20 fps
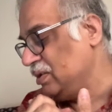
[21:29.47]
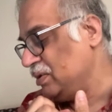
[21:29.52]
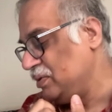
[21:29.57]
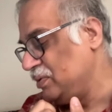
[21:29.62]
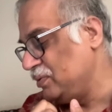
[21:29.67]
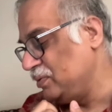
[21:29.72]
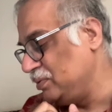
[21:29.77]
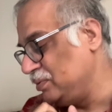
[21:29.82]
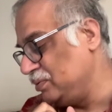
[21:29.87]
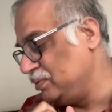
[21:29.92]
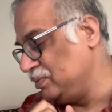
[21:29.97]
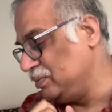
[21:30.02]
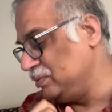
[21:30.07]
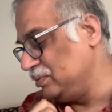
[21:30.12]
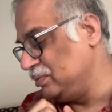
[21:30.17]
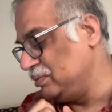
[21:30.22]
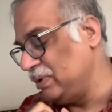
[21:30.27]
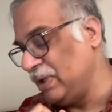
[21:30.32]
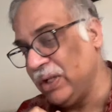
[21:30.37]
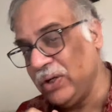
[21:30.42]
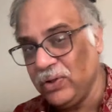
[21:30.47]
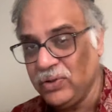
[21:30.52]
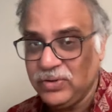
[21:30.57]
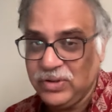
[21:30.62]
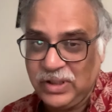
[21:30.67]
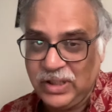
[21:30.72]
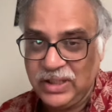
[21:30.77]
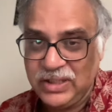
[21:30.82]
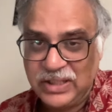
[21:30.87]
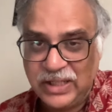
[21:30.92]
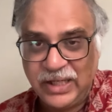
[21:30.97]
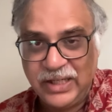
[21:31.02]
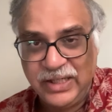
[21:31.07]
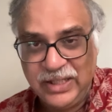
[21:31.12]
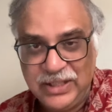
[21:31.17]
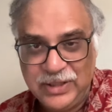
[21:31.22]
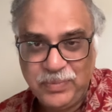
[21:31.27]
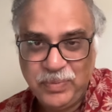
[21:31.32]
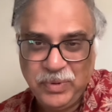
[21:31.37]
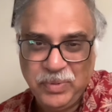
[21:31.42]
So, and also there are
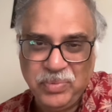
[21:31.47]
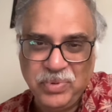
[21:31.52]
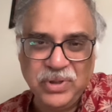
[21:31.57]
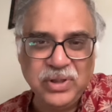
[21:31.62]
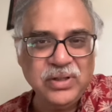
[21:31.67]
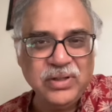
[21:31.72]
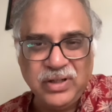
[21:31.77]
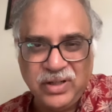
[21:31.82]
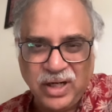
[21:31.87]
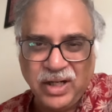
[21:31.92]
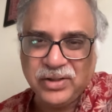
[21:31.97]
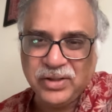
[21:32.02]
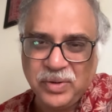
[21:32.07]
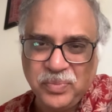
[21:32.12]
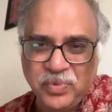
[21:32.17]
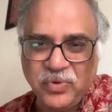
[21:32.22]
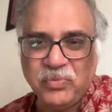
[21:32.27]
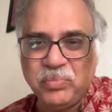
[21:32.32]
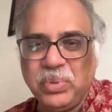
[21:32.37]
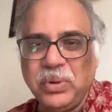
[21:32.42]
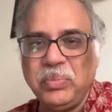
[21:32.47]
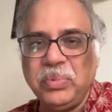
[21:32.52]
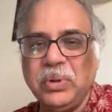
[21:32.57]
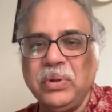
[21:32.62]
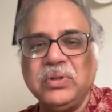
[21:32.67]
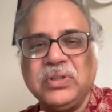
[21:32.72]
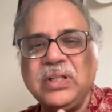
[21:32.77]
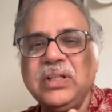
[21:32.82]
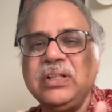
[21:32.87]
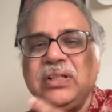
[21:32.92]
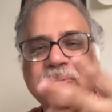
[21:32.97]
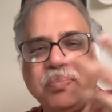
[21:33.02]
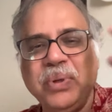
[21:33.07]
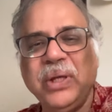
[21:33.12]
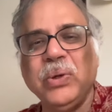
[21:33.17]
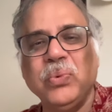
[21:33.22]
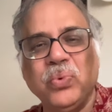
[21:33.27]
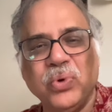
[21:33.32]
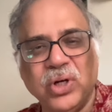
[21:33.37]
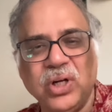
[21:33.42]
Chinese people, there are other from people. See, this is a
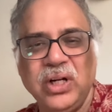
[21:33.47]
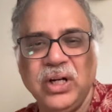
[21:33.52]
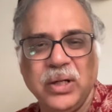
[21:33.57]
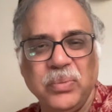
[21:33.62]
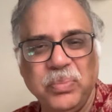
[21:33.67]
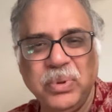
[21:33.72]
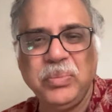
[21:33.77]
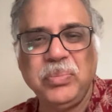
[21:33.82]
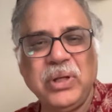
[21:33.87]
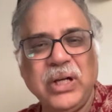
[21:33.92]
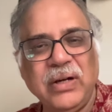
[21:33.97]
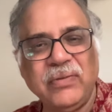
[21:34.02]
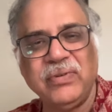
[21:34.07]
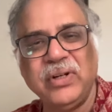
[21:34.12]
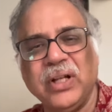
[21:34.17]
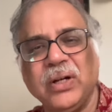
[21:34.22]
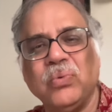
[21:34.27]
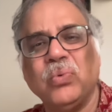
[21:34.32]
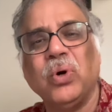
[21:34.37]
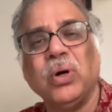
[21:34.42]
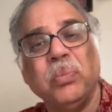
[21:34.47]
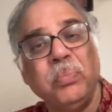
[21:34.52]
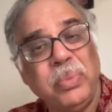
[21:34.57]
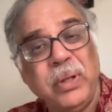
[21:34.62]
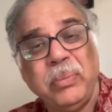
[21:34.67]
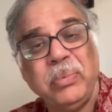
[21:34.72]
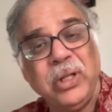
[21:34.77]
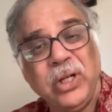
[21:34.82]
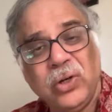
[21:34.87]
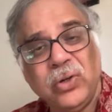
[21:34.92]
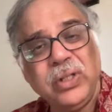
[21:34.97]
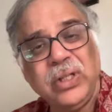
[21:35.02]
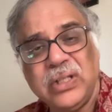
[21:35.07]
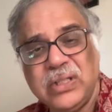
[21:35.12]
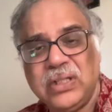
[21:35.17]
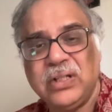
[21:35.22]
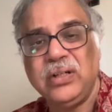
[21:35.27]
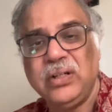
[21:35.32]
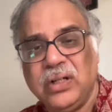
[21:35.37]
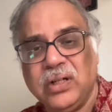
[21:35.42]
big world, and people have done what
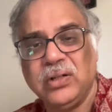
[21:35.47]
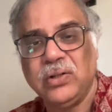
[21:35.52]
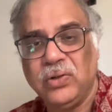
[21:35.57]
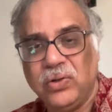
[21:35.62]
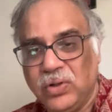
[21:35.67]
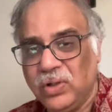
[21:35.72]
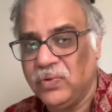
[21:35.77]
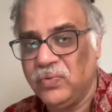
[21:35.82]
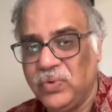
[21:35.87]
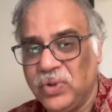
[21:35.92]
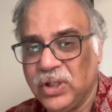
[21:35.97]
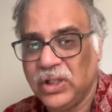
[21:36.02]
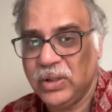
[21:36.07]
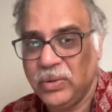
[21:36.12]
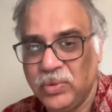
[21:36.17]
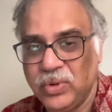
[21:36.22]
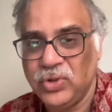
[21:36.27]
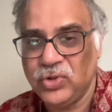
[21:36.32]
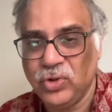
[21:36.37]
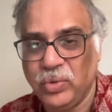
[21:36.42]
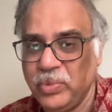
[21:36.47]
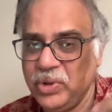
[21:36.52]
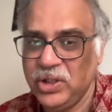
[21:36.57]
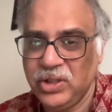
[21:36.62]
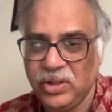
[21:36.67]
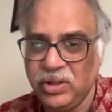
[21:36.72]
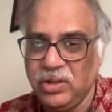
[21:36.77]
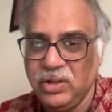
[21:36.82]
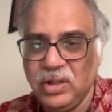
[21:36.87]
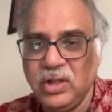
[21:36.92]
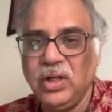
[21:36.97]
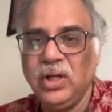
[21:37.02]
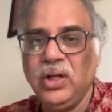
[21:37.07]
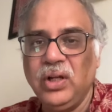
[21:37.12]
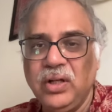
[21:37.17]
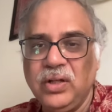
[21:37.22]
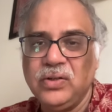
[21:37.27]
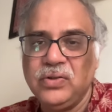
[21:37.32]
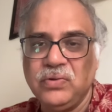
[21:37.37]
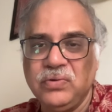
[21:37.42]
Babylonians had done a lot of work about geometry.
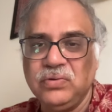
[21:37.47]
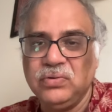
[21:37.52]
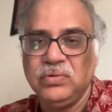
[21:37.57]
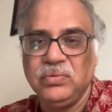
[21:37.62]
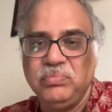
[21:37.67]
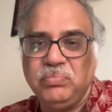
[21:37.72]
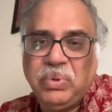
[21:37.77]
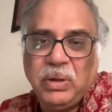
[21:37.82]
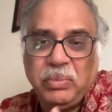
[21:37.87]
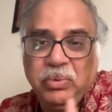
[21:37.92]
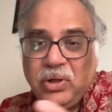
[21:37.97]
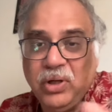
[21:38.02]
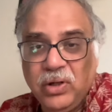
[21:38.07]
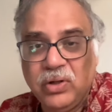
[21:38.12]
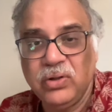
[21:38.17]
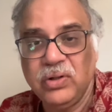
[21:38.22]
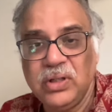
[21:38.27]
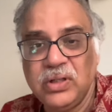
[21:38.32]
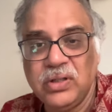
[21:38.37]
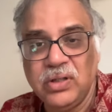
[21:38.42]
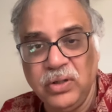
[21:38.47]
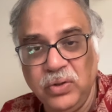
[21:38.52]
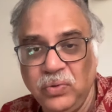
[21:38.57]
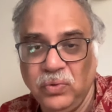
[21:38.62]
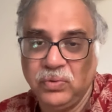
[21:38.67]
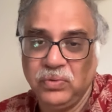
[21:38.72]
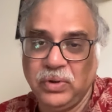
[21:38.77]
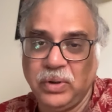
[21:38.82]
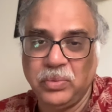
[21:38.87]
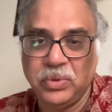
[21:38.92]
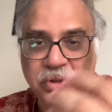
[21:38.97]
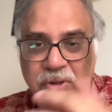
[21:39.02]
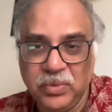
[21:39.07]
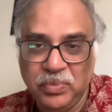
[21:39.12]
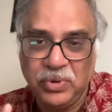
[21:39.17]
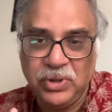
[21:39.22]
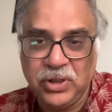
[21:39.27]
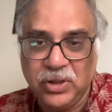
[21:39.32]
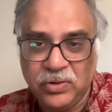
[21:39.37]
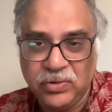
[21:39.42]
So Babylonians knew about the
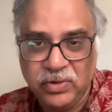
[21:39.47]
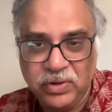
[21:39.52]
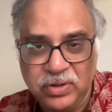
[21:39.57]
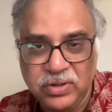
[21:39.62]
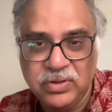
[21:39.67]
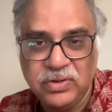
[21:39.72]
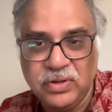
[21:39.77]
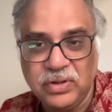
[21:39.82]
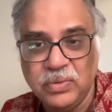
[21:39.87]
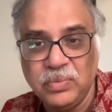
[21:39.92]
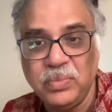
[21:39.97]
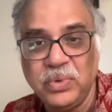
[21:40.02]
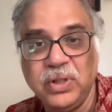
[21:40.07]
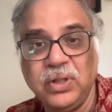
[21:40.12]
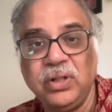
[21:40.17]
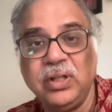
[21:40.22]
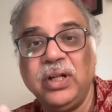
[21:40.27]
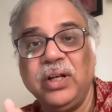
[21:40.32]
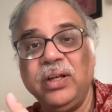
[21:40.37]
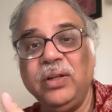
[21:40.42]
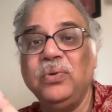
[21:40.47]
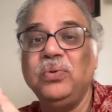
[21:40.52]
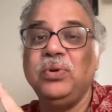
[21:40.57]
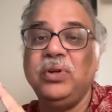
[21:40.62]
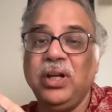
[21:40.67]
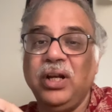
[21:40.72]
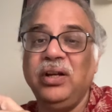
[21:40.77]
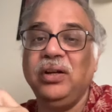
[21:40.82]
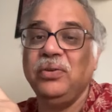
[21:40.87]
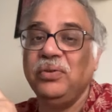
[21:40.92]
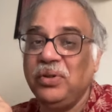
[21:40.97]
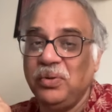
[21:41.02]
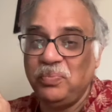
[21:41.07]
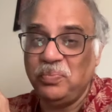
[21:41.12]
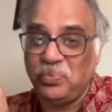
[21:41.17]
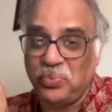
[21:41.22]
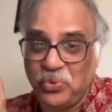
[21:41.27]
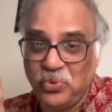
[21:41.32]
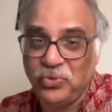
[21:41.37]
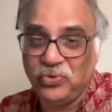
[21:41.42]
Pythagoras theorem. They knew the
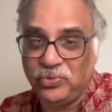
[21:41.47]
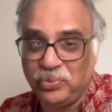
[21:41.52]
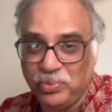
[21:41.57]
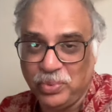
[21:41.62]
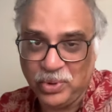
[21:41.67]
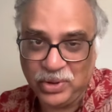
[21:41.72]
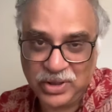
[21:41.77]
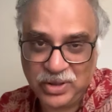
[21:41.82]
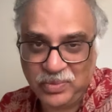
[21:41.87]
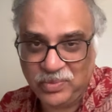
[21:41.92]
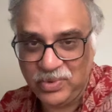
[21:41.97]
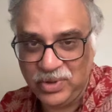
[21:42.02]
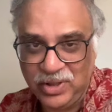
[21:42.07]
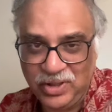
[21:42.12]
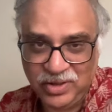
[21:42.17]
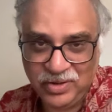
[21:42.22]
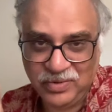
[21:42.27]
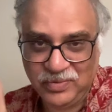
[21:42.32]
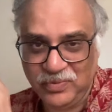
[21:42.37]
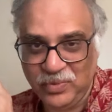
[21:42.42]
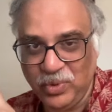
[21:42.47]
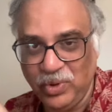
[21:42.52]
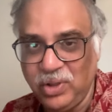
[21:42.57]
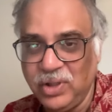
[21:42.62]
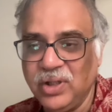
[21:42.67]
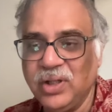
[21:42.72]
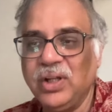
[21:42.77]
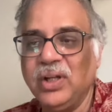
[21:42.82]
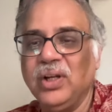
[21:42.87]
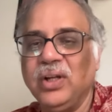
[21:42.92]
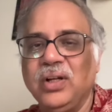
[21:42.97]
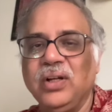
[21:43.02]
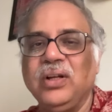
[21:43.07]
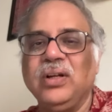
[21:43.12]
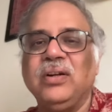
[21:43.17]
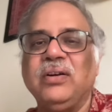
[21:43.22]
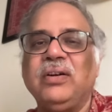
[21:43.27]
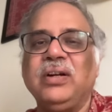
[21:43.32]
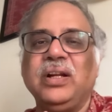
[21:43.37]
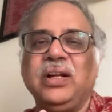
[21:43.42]
proof possibly of doing,
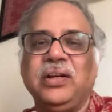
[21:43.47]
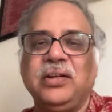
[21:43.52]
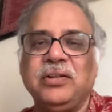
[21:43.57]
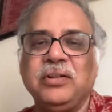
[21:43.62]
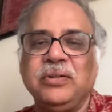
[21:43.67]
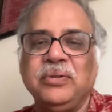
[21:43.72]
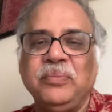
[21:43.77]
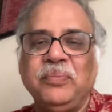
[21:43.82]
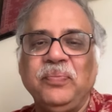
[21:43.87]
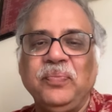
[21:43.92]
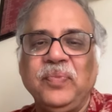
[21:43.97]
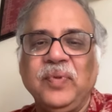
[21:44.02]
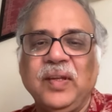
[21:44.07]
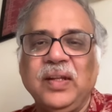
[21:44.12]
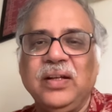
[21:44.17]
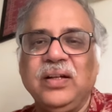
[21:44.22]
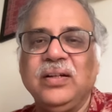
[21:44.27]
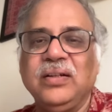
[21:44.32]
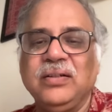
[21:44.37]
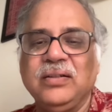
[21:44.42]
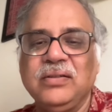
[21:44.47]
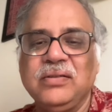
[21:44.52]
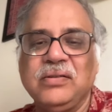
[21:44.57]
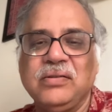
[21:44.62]
right?